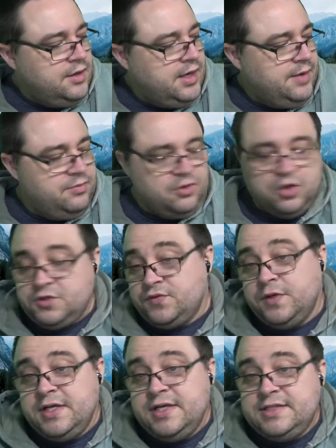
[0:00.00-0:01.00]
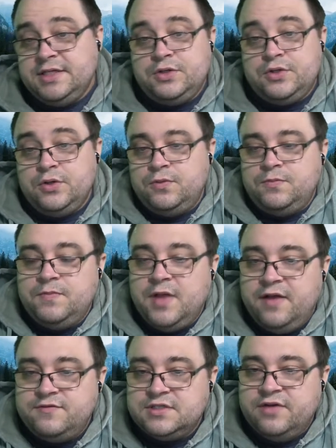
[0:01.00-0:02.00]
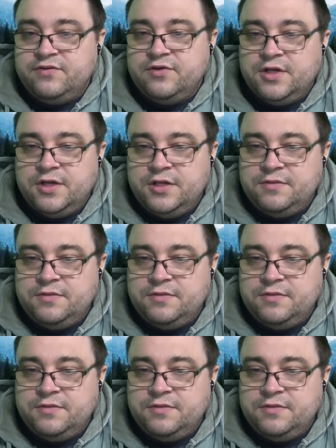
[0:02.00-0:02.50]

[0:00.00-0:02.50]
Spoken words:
Looks really easy to do. I've just never done it.